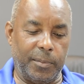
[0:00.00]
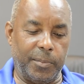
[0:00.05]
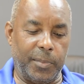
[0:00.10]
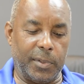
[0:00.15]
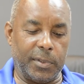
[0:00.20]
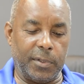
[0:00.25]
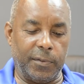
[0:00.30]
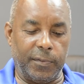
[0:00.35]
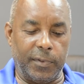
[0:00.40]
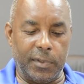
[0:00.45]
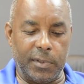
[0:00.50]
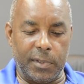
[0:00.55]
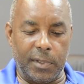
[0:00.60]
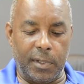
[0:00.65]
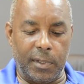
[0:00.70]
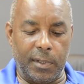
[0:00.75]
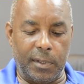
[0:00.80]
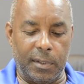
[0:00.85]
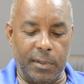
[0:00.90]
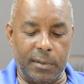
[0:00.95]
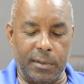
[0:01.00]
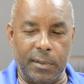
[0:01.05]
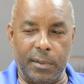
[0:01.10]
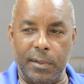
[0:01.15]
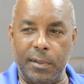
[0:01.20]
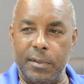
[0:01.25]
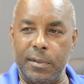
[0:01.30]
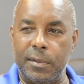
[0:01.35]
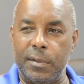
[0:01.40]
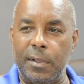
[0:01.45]
must have decided, listen,
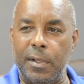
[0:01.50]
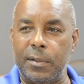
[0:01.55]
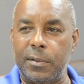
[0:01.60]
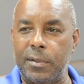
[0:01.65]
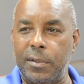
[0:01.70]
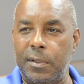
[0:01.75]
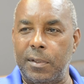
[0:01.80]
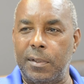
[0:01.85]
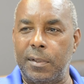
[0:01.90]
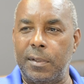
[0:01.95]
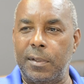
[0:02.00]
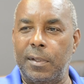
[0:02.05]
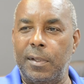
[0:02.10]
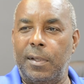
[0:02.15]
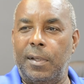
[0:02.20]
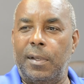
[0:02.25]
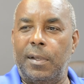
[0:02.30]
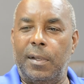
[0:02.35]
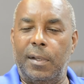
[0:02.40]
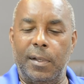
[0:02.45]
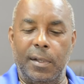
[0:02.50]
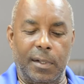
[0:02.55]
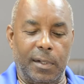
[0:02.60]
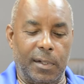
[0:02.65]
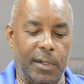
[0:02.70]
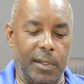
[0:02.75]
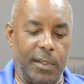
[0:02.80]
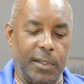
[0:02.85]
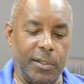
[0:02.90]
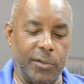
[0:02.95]
this youngster,
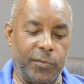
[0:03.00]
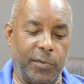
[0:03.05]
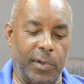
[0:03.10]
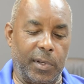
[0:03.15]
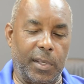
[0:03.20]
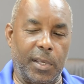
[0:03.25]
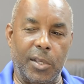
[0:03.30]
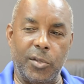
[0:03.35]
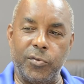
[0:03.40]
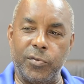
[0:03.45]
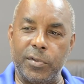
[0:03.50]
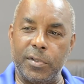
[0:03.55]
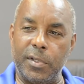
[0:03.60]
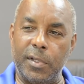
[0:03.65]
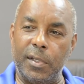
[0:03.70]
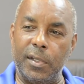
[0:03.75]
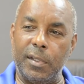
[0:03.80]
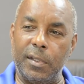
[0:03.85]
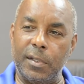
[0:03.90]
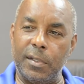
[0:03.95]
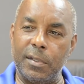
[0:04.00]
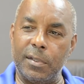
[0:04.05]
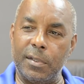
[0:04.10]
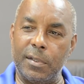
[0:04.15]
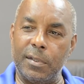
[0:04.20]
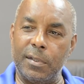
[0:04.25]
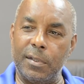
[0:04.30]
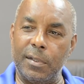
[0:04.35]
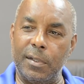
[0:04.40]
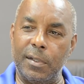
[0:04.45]
like he's really interested in
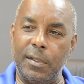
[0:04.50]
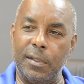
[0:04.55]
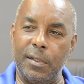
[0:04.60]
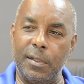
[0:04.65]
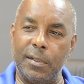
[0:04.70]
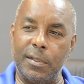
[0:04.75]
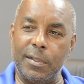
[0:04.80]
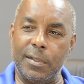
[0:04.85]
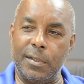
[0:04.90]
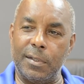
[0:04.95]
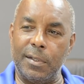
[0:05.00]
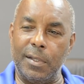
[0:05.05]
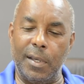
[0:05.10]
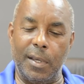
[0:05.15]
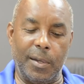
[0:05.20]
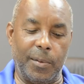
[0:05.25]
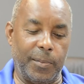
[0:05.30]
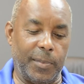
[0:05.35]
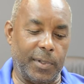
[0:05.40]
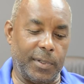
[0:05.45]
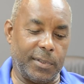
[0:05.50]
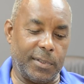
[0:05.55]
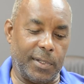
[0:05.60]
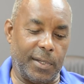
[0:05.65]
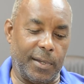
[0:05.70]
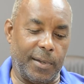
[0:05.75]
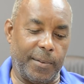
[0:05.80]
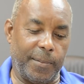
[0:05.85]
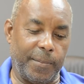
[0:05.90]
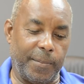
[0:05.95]
this in this game. Let's
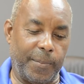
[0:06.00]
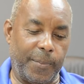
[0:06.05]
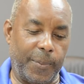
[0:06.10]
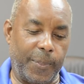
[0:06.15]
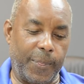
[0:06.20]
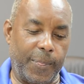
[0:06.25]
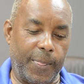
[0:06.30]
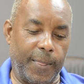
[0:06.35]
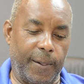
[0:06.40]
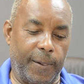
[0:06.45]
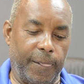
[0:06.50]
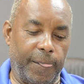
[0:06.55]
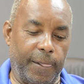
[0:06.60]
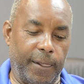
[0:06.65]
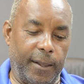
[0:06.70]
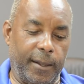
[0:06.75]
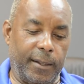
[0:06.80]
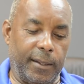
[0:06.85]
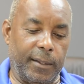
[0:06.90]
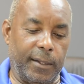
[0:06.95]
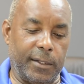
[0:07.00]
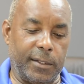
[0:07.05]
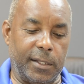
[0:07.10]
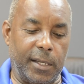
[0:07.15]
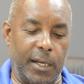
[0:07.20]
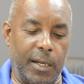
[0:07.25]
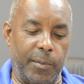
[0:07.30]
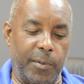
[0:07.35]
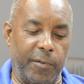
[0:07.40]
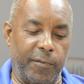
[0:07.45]
um, let's
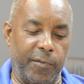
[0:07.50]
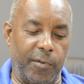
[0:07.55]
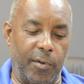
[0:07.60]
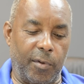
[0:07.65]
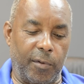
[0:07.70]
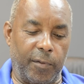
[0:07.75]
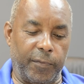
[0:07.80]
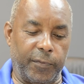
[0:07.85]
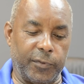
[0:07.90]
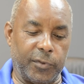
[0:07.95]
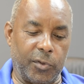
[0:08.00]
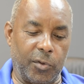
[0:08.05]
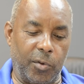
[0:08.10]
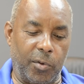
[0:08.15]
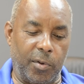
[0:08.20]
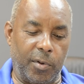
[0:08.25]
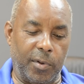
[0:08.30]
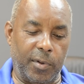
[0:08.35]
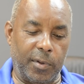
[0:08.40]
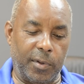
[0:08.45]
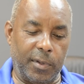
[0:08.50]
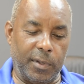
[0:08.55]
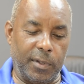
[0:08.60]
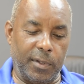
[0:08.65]
get him involved. So,